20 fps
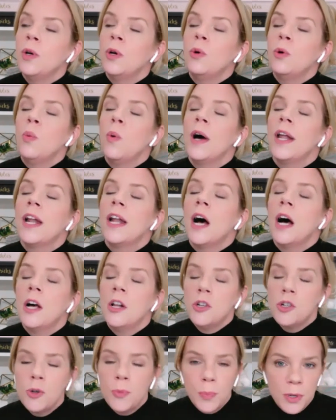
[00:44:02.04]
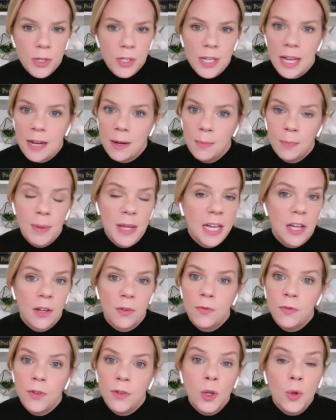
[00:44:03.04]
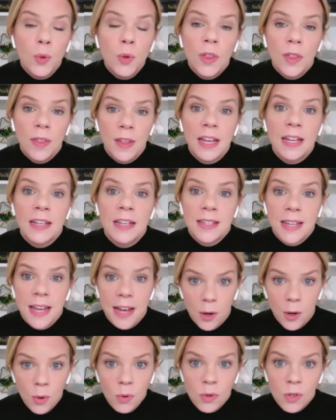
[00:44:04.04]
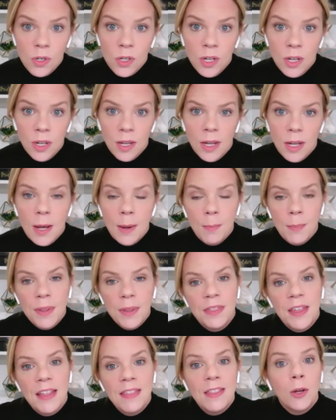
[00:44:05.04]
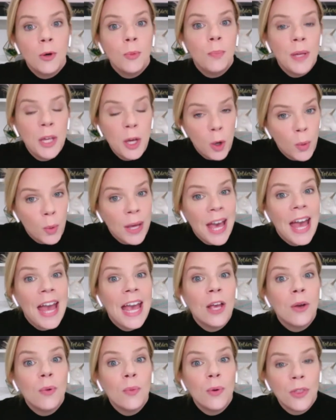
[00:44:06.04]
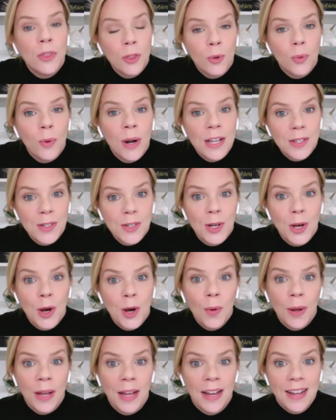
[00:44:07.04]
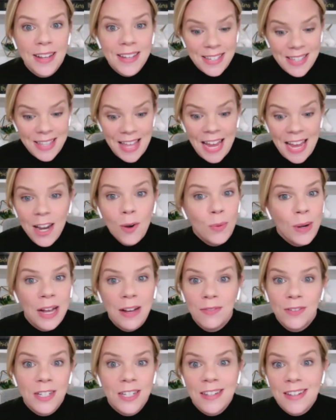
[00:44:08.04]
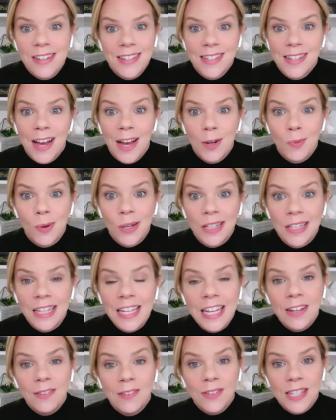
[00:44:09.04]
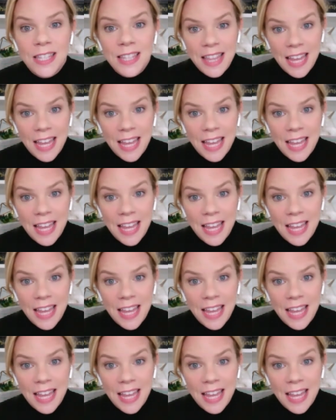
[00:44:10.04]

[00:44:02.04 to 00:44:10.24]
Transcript: will 100% pick a few things out, but then they'll be okay with the rest going because they don't have to decide what leaves.